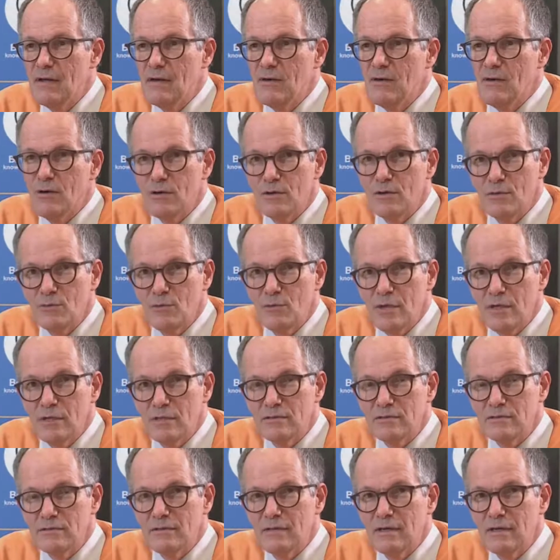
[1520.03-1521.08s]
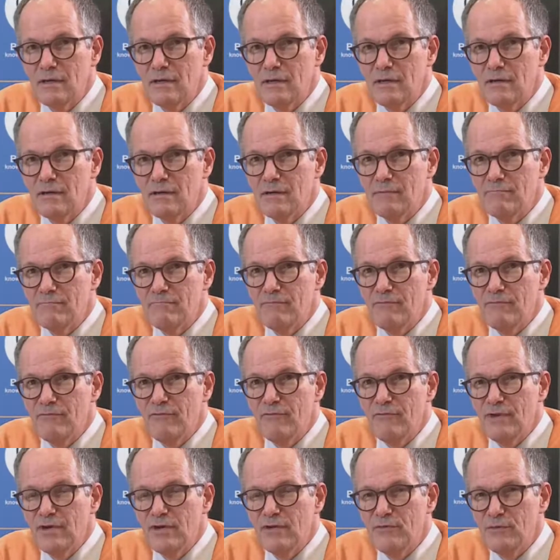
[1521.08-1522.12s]
Otherwise,
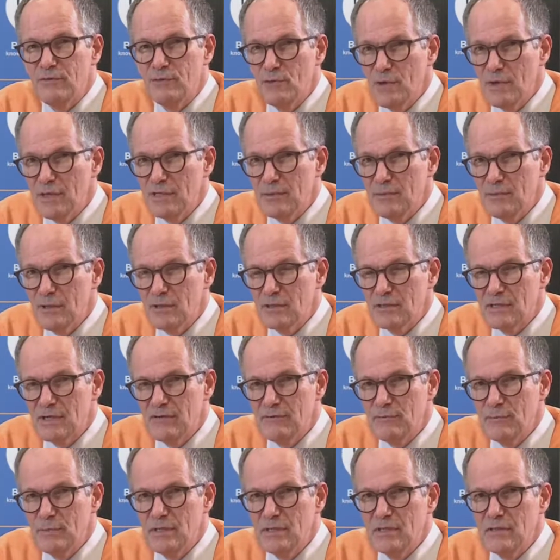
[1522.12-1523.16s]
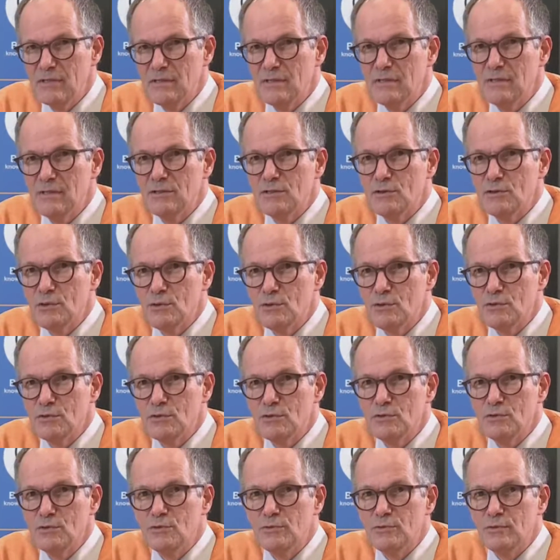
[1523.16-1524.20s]
very few animals have been shown
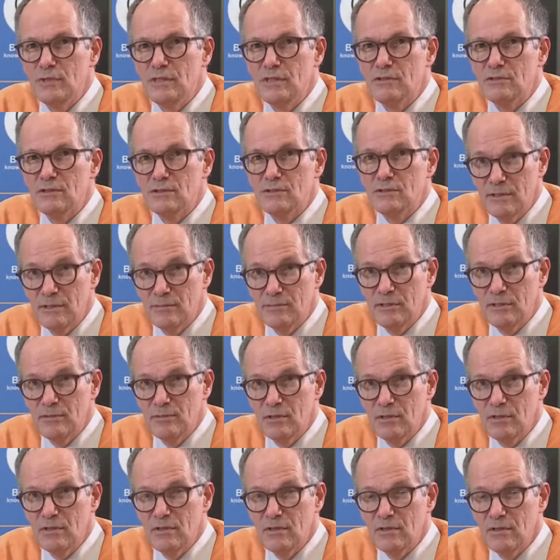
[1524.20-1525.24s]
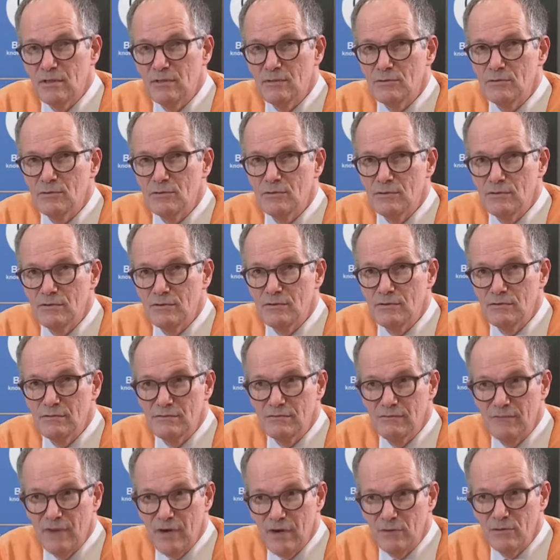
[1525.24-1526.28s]
to be susceptible to the
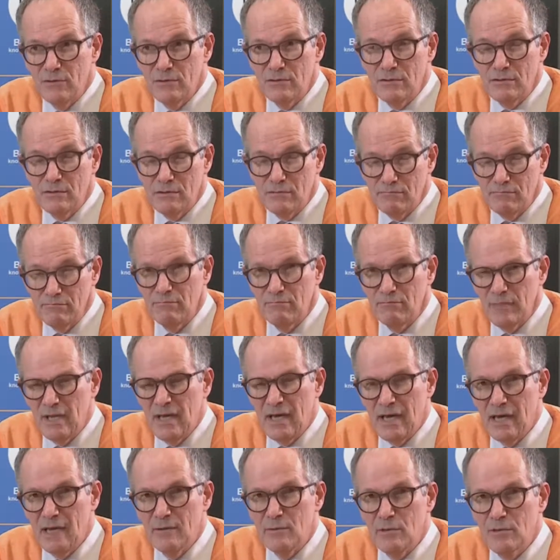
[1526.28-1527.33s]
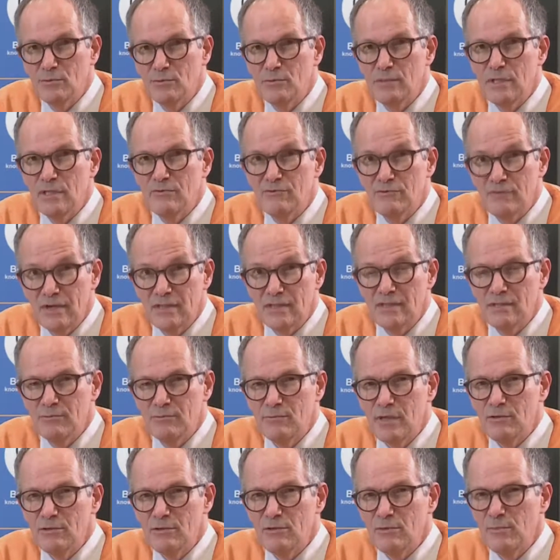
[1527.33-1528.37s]
virus or being able to be infected
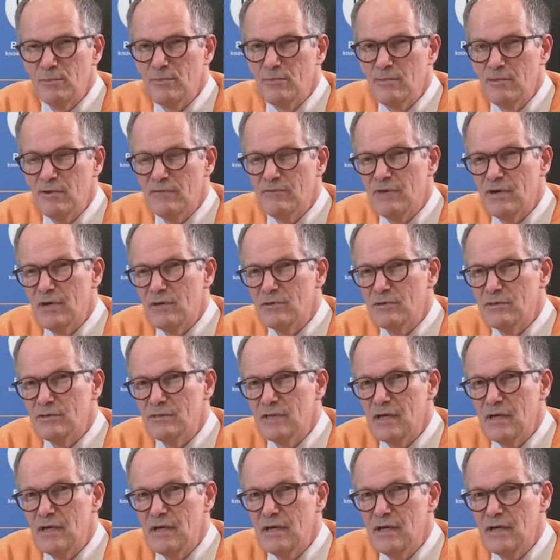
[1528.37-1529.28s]
by the virus.